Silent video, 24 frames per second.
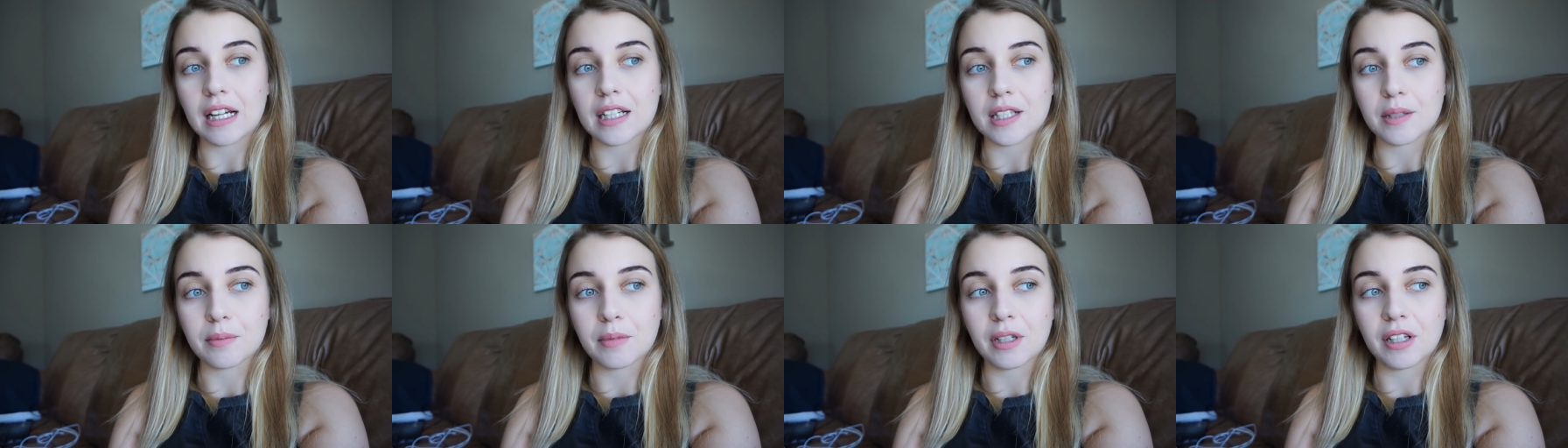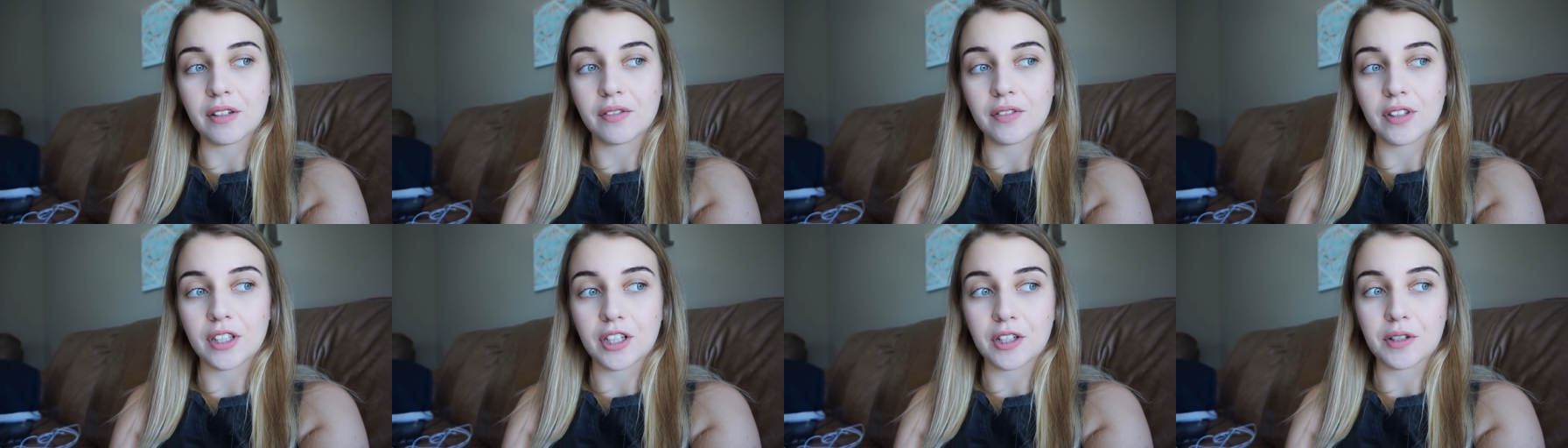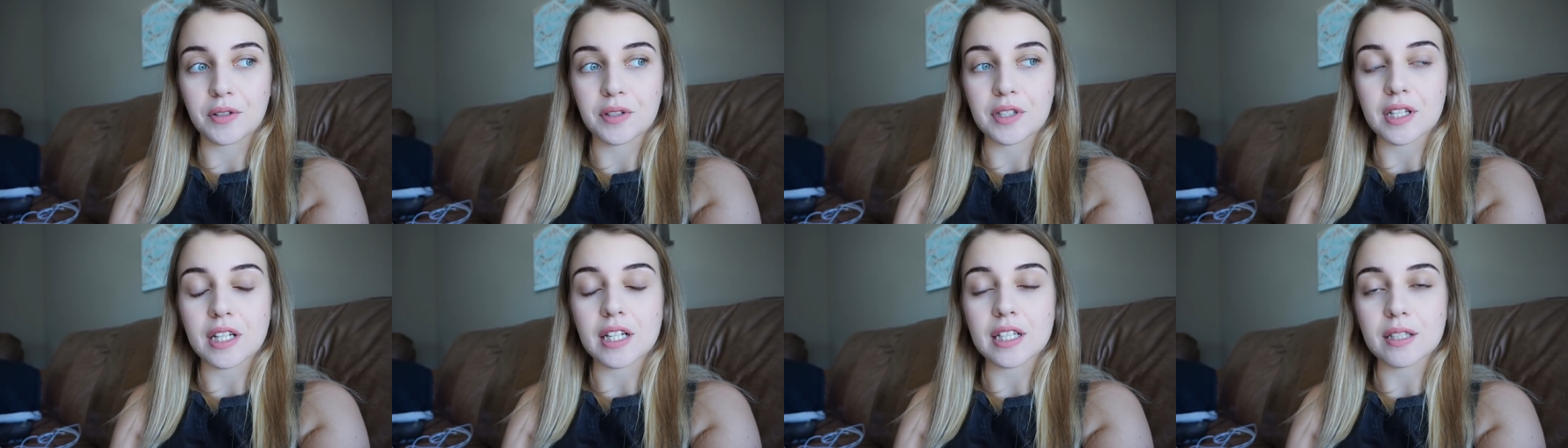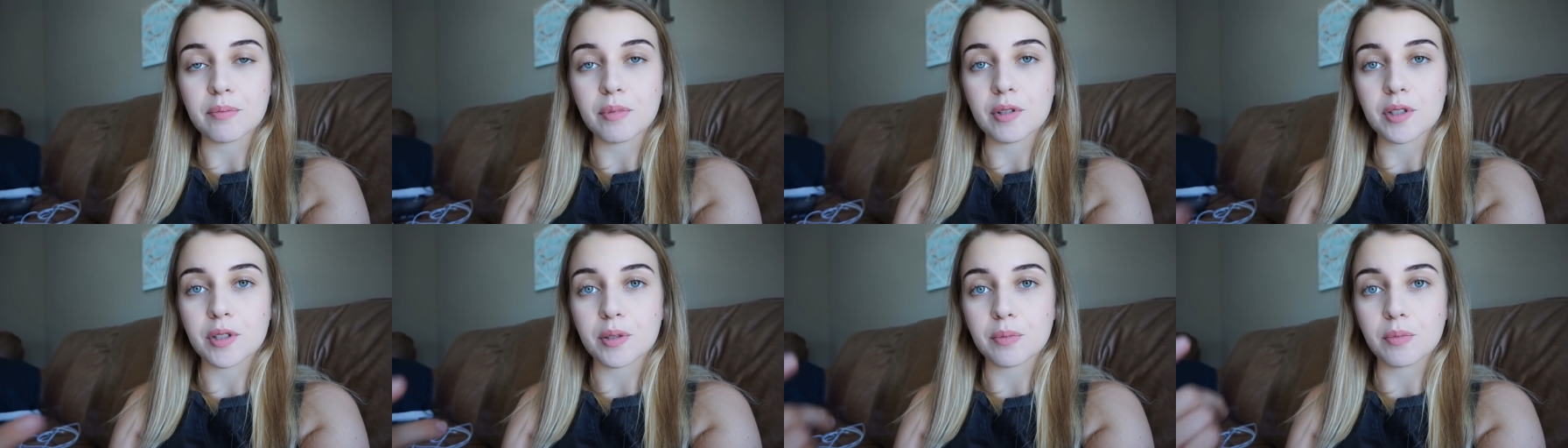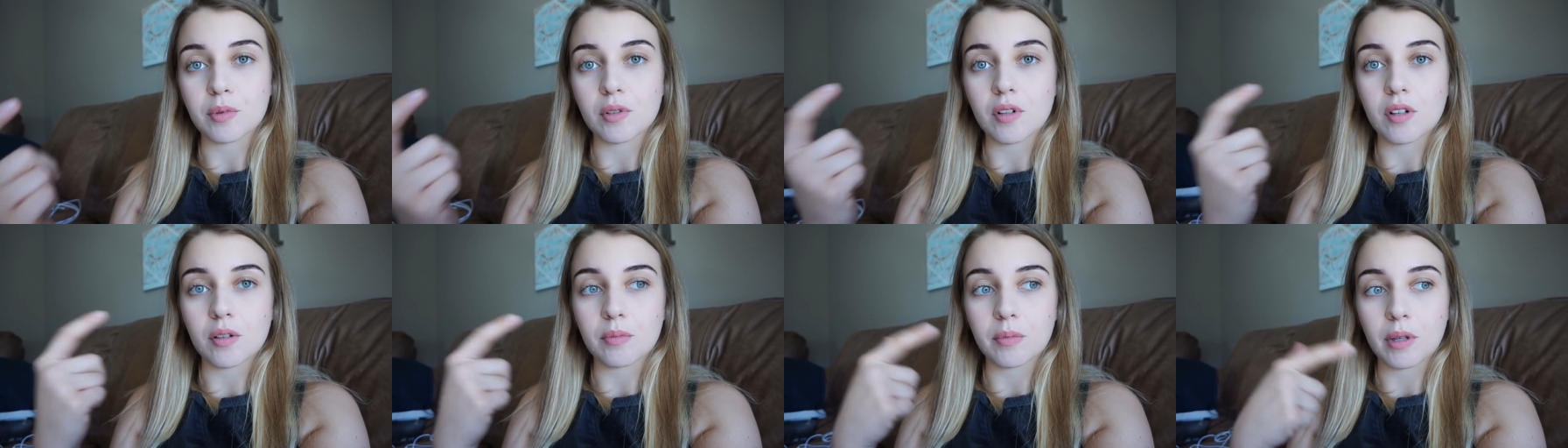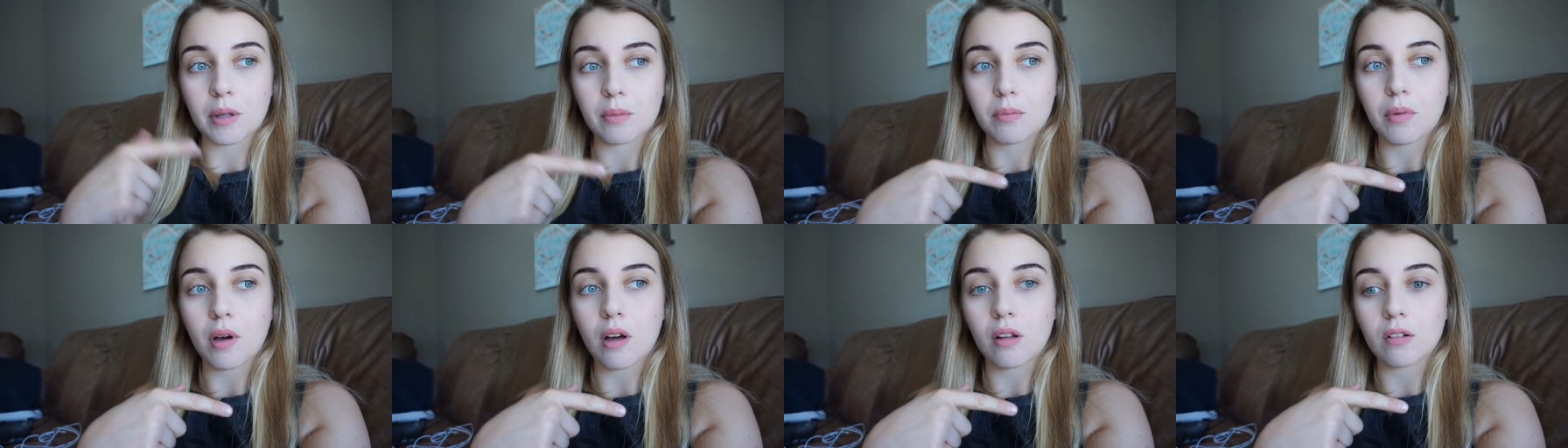as many videos as possible on
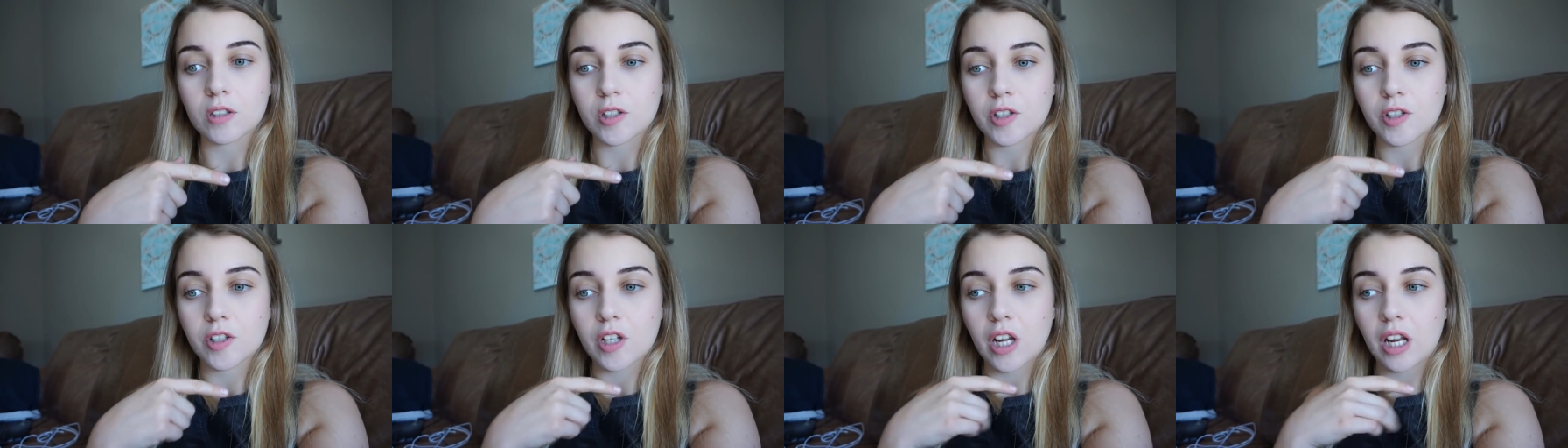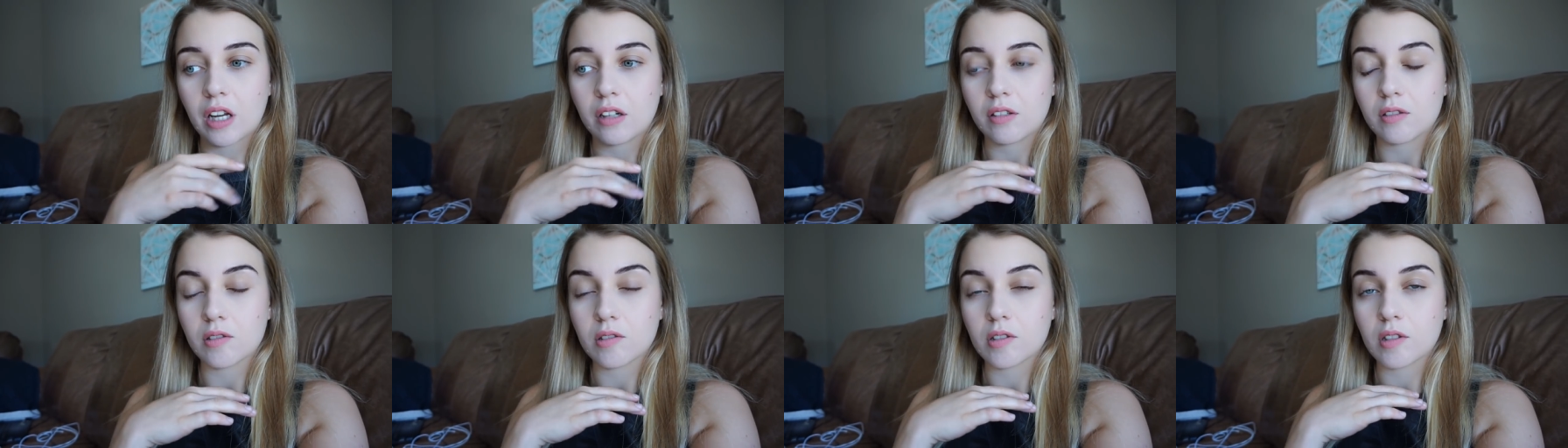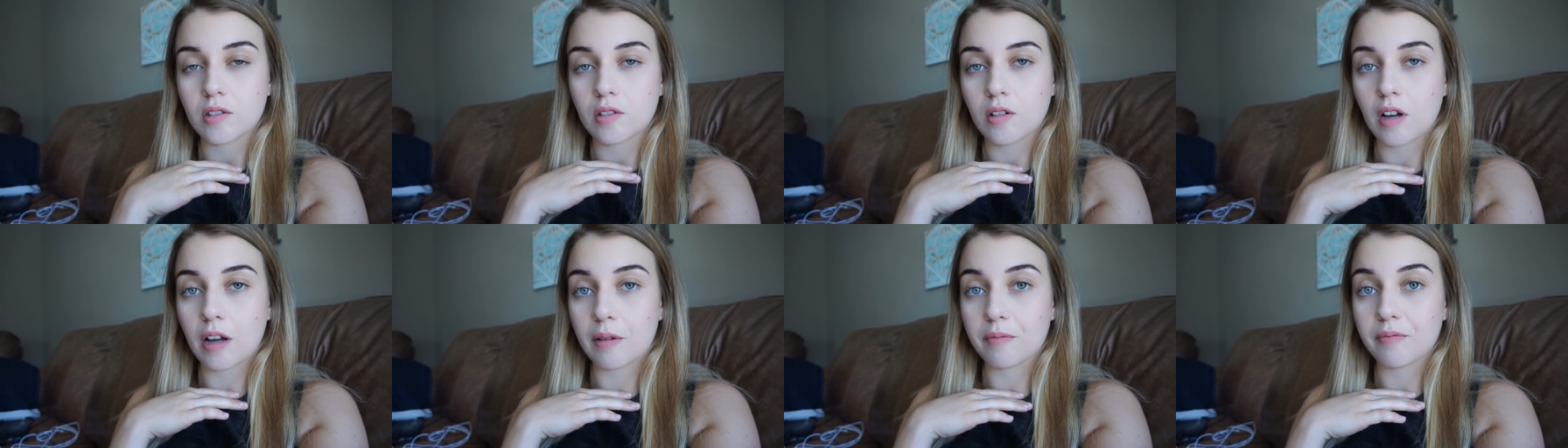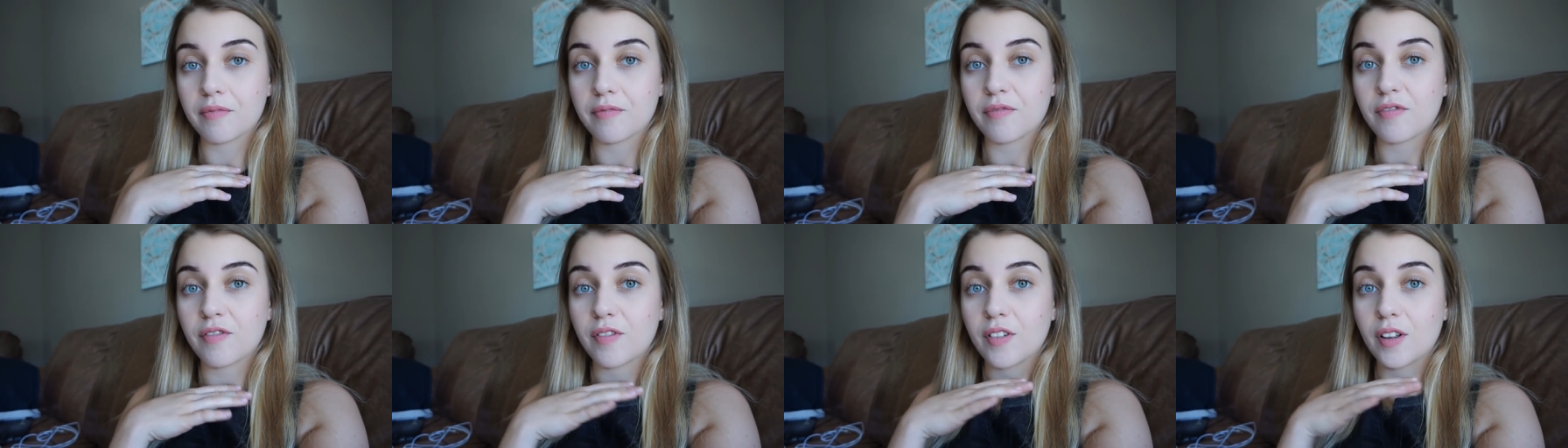my Polish channel so I'm